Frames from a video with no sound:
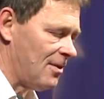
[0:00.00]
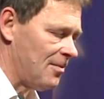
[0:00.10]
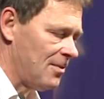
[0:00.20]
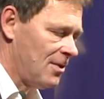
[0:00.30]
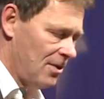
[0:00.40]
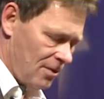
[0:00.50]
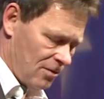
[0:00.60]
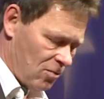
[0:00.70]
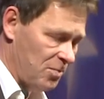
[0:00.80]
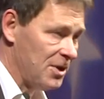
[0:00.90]
um,
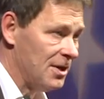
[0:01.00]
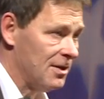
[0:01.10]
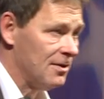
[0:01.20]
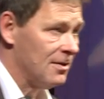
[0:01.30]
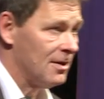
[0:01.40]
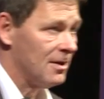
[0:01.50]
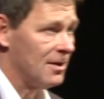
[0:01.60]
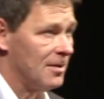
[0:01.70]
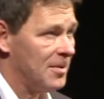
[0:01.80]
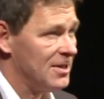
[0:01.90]
to be in
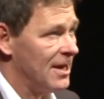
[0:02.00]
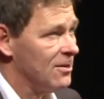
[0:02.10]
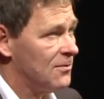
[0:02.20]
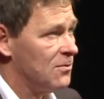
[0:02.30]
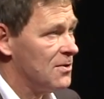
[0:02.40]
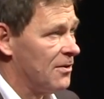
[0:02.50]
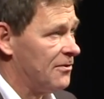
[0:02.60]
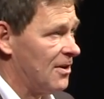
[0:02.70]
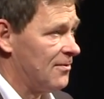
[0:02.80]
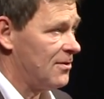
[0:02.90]
uh, by the end of
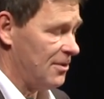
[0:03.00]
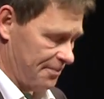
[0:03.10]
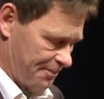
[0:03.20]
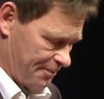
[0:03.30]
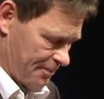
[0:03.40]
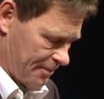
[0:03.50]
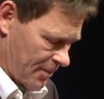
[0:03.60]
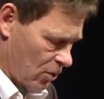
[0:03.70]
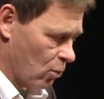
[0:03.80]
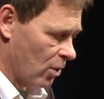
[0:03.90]
2017,
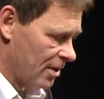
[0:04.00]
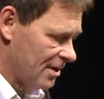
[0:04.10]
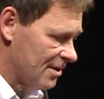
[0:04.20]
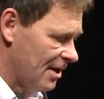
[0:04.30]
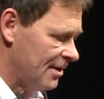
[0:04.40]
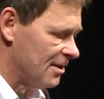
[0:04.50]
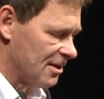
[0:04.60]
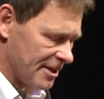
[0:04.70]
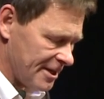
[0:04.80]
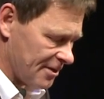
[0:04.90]
or in the
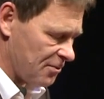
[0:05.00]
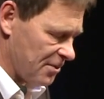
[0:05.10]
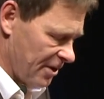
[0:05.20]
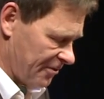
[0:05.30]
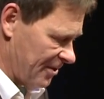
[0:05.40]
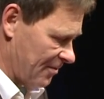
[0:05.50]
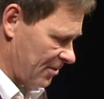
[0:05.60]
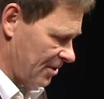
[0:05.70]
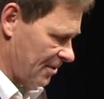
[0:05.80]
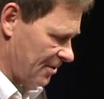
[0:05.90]
later 2017,